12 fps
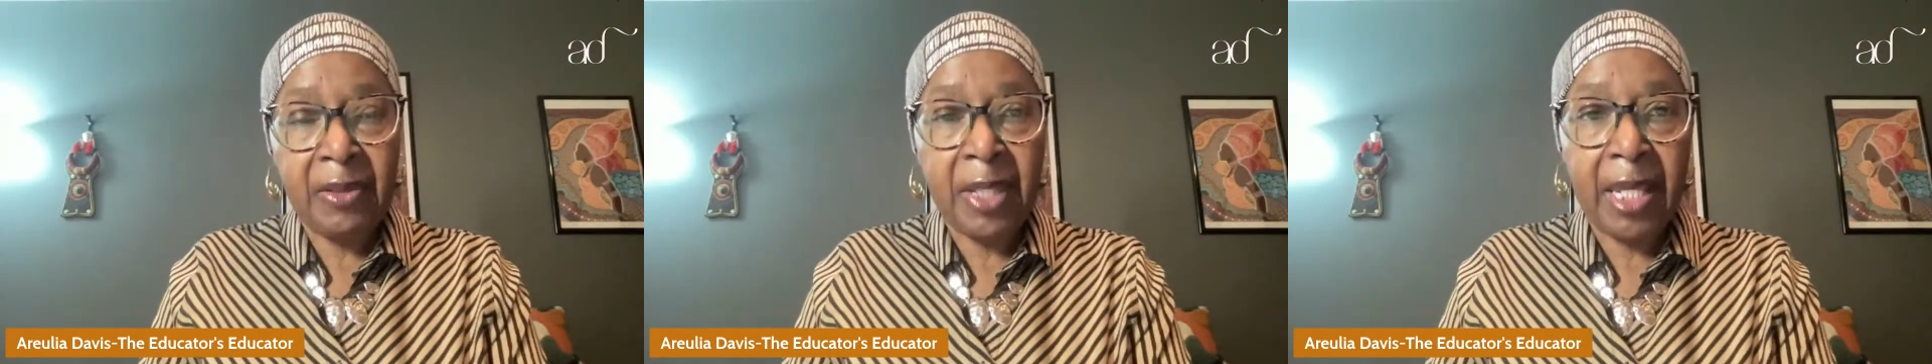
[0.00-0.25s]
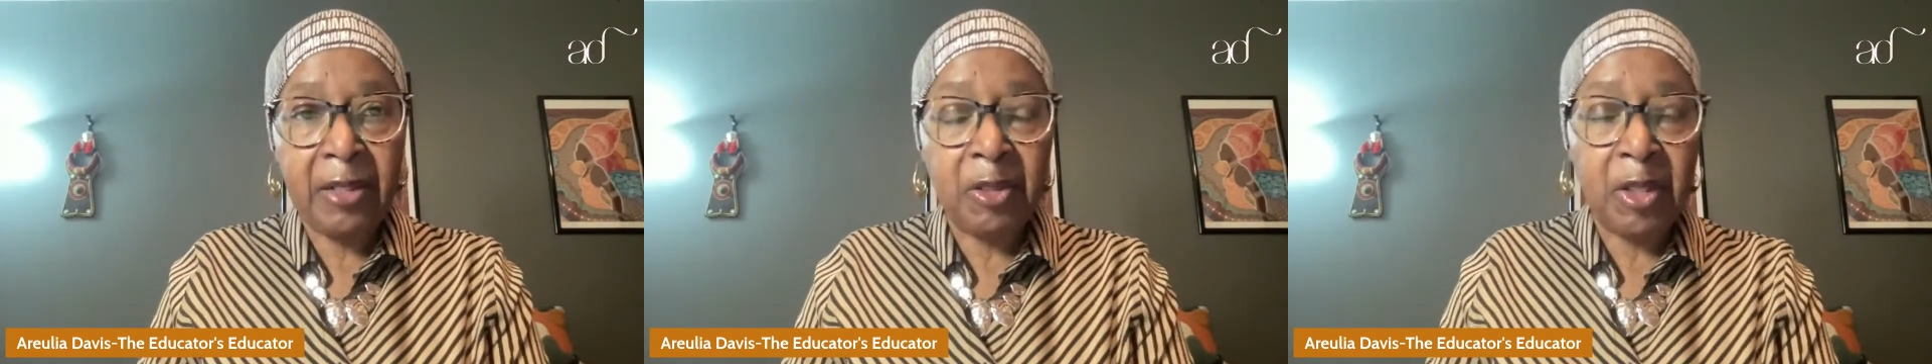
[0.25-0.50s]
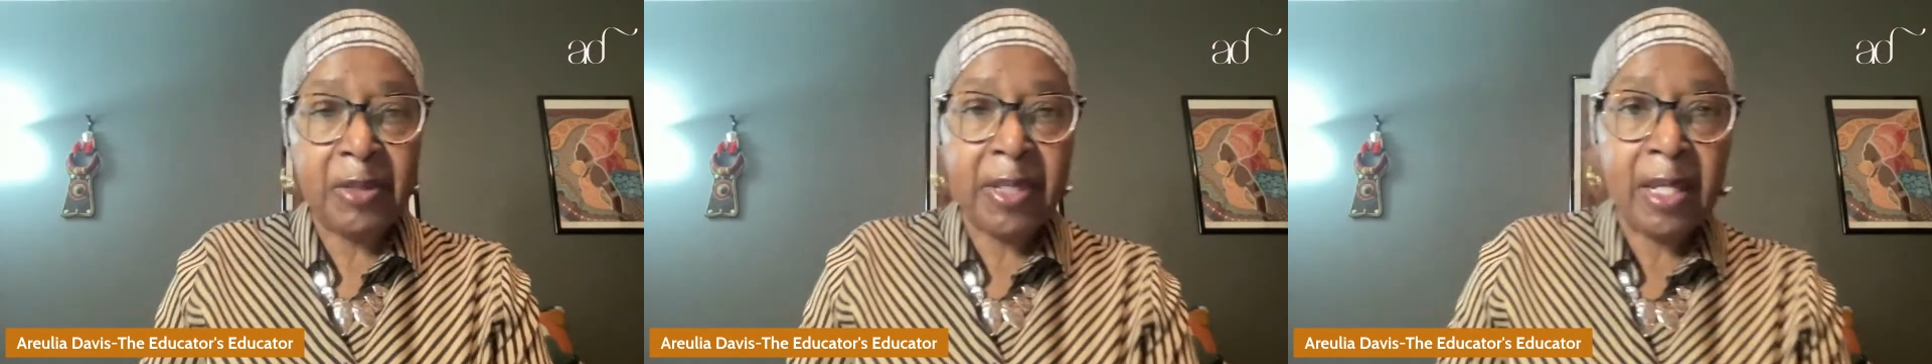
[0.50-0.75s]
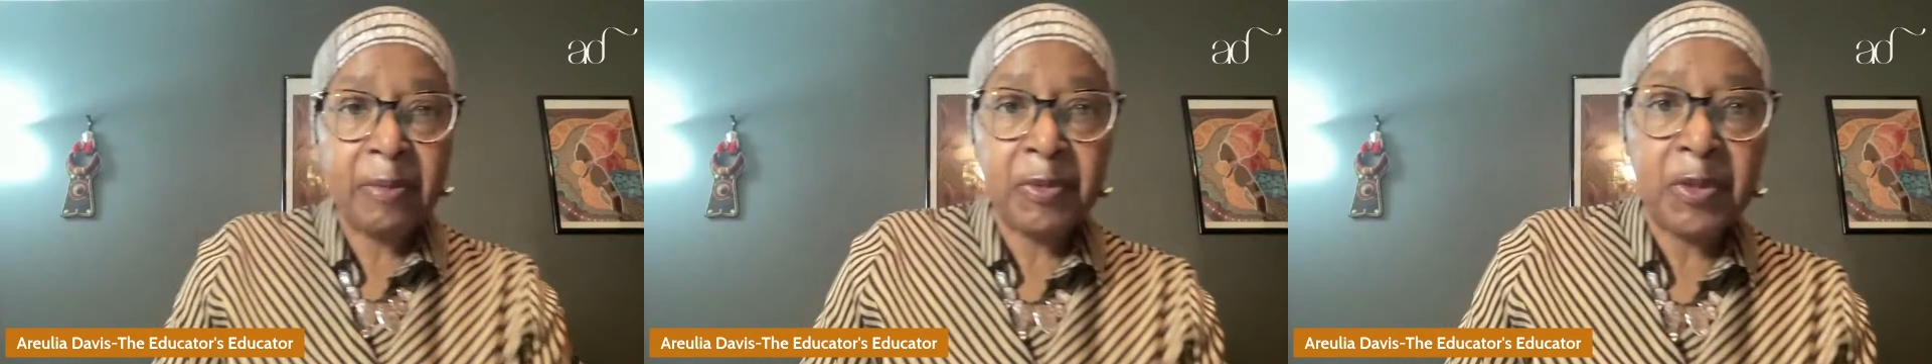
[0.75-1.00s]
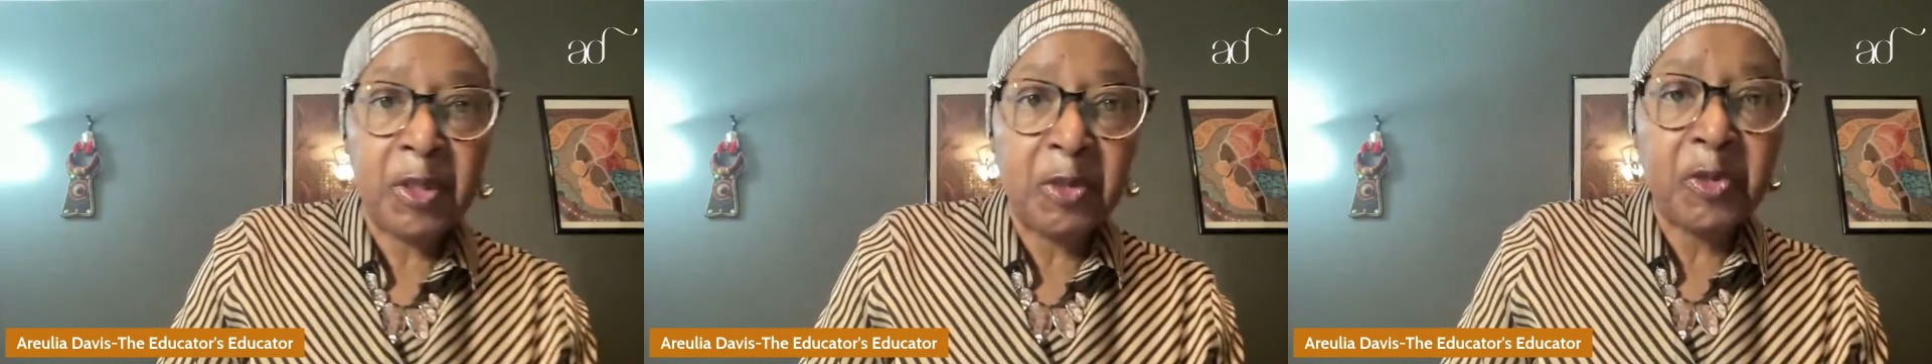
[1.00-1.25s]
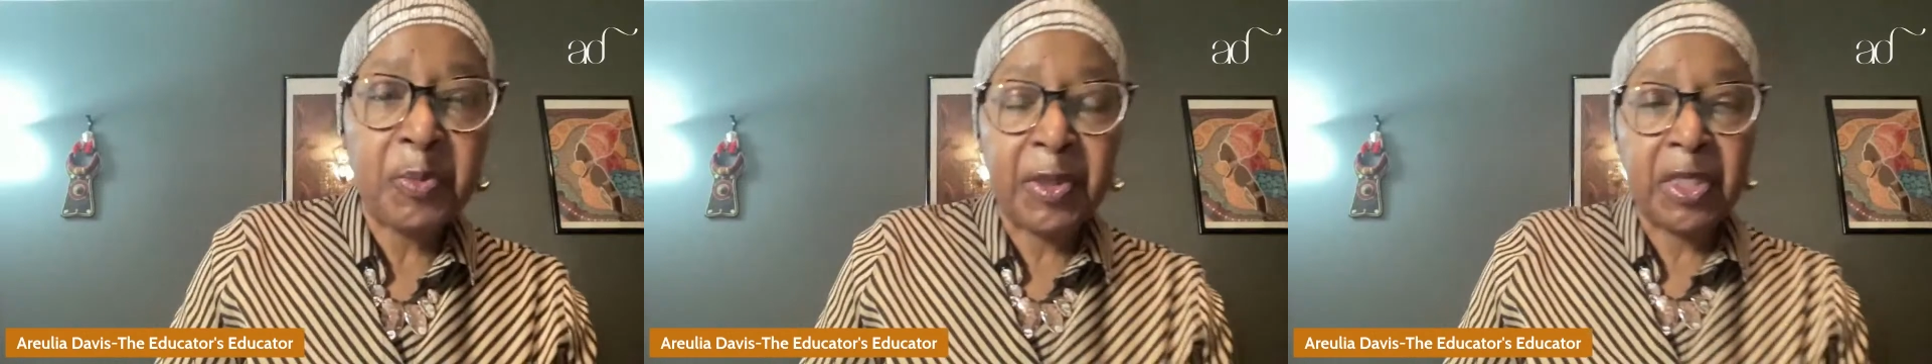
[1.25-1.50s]
that
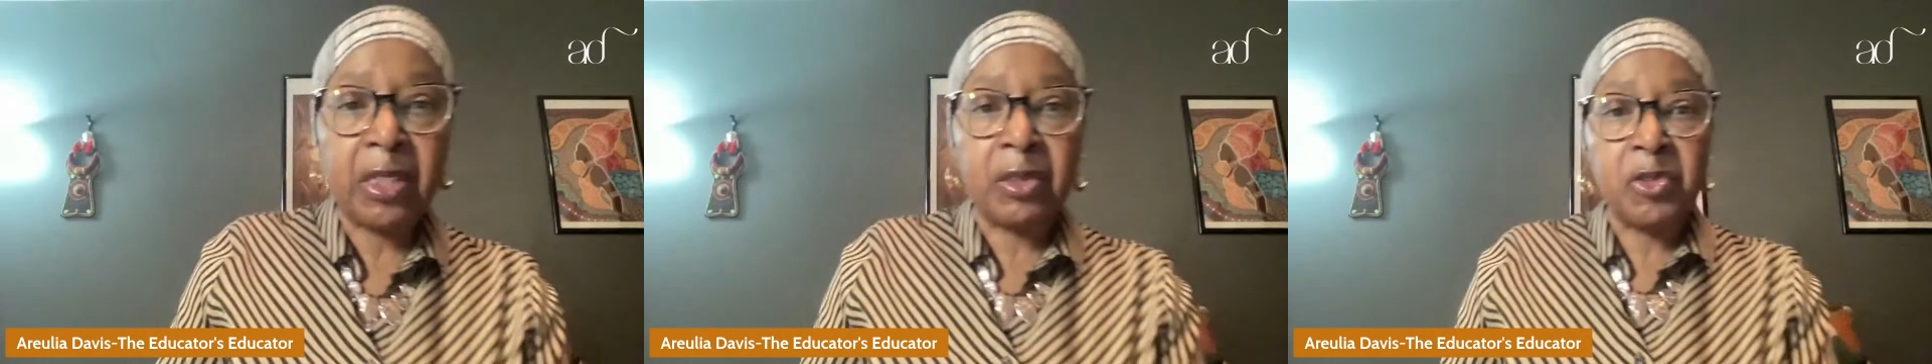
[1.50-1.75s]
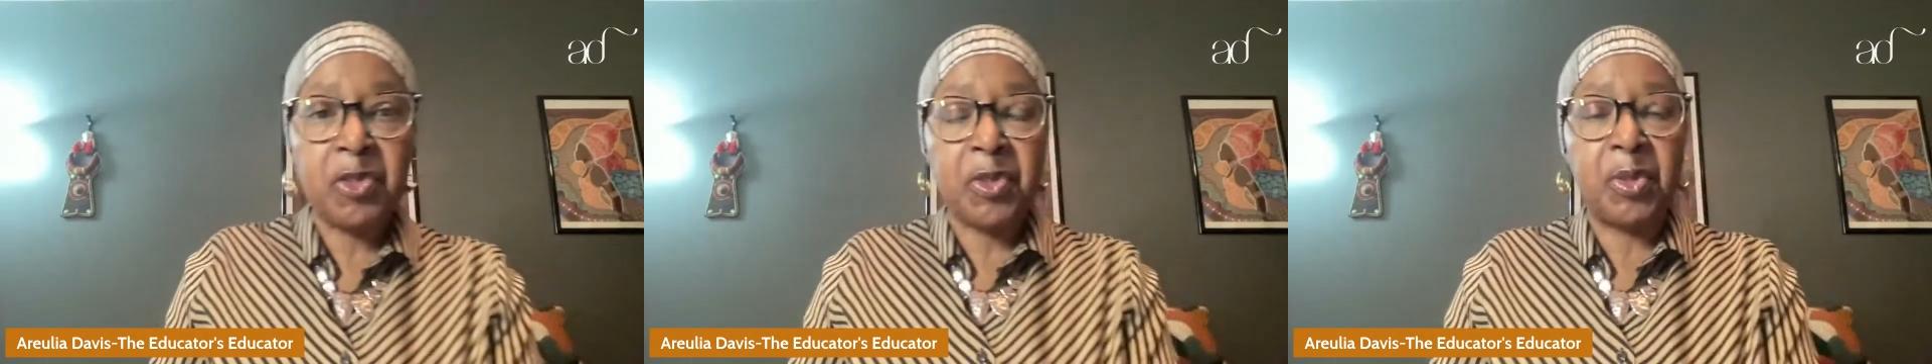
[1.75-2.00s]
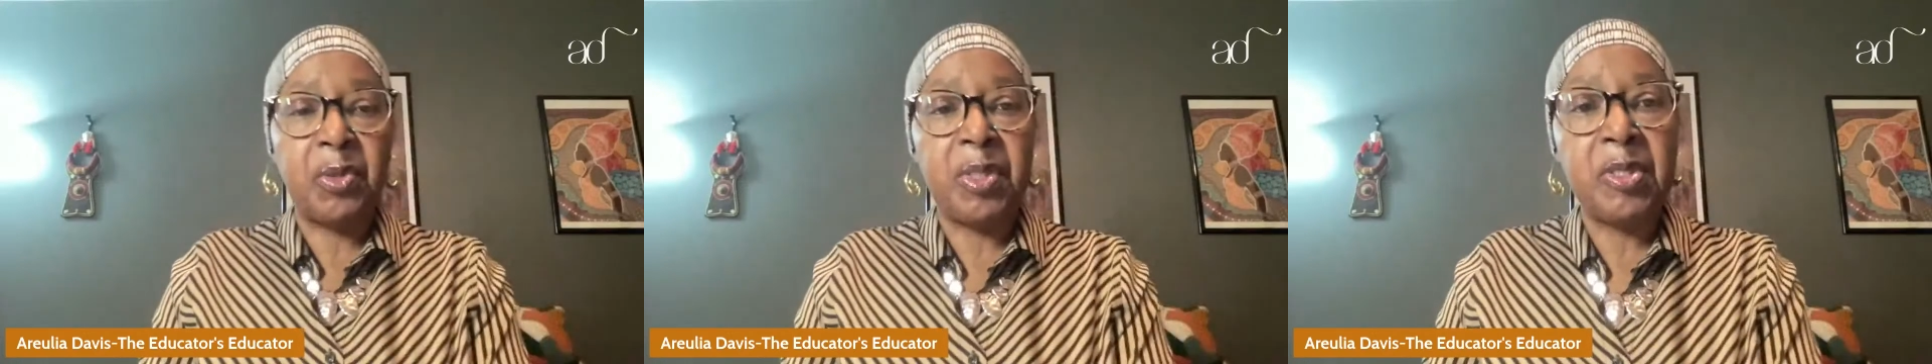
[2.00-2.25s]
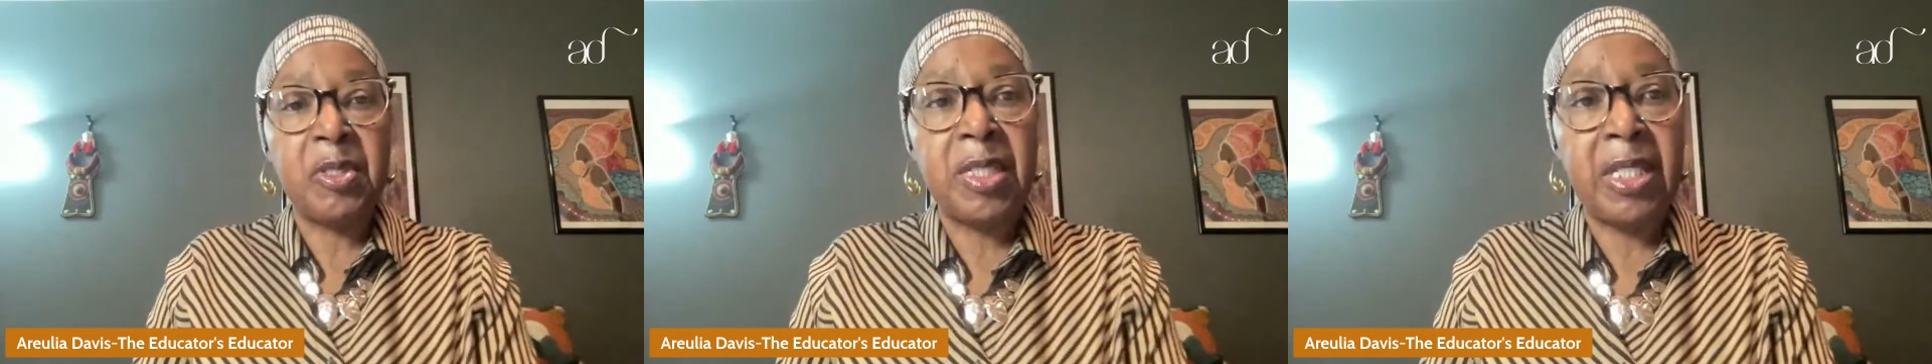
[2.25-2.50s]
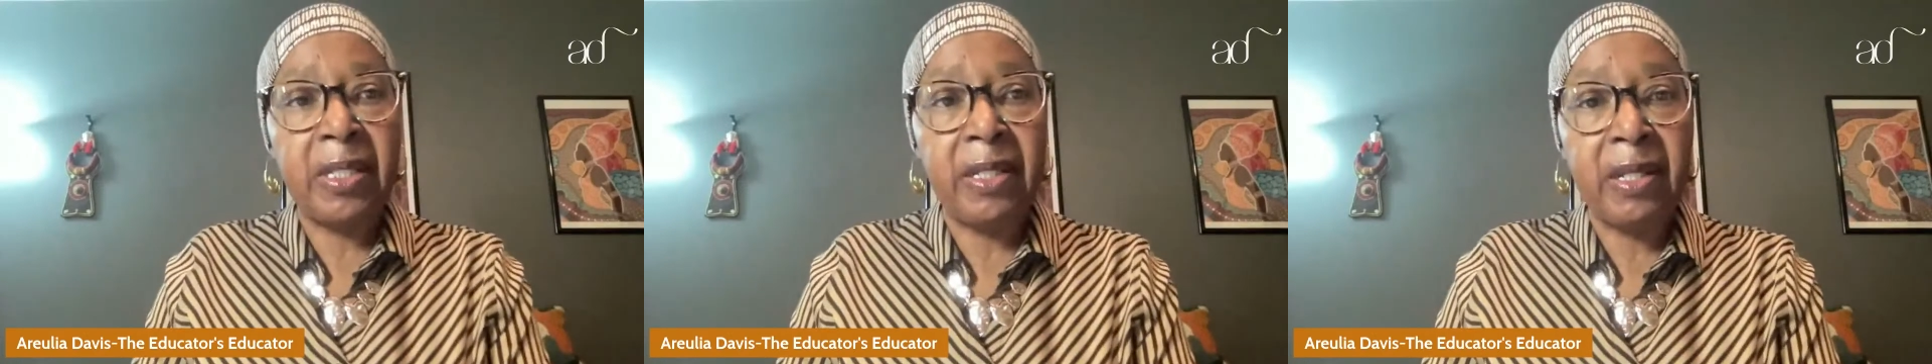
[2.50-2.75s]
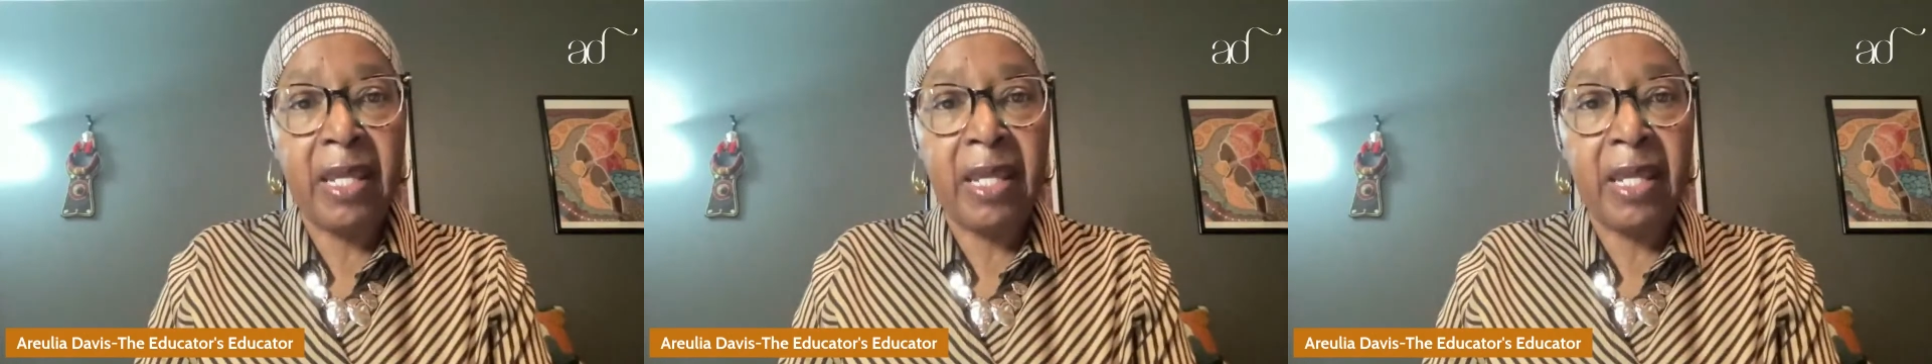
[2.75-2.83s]
those particular students needed